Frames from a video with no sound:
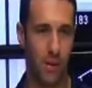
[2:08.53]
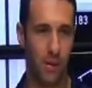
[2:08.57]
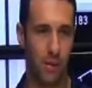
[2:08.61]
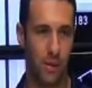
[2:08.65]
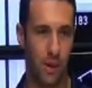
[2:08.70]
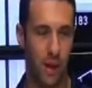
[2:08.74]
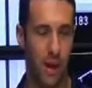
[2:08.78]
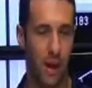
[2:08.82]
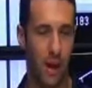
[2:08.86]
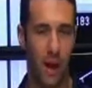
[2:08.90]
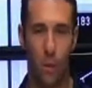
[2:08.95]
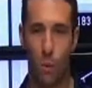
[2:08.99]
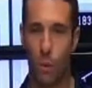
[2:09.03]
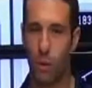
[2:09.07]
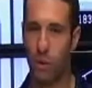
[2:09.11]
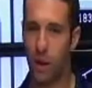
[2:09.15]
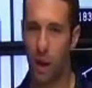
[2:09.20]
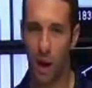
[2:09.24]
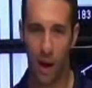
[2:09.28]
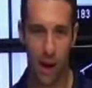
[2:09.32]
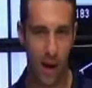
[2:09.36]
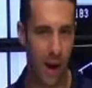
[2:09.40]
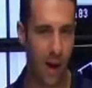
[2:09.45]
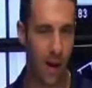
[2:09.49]
and I will
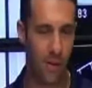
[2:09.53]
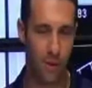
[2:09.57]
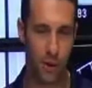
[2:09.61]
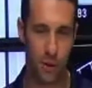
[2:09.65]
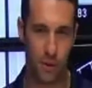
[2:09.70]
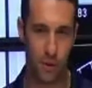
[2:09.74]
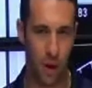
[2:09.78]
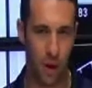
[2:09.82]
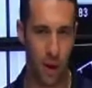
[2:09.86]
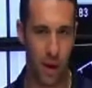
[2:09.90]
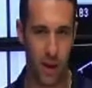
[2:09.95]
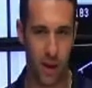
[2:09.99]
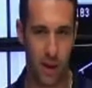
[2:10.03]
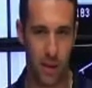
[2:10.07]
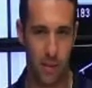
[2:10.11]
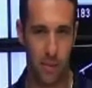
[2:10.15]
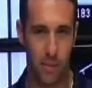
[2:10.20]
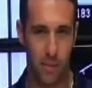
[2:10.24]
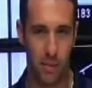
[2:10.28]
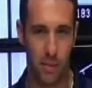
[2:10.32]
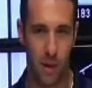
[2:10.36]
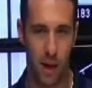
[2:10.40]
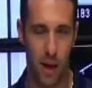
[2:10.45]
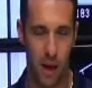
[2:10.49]
not have to fly it
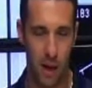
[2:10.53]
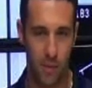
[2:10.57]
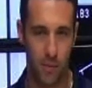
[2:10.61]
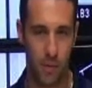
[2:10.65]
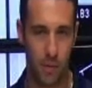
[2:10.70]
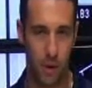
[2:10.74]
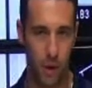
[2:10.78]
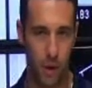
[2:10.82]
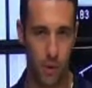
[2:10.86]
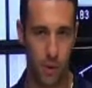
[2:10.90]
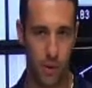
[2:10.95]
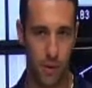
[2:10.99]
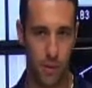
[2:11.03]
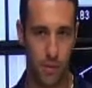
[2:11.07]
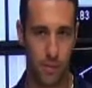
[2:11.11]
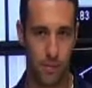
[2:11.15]
hand flown.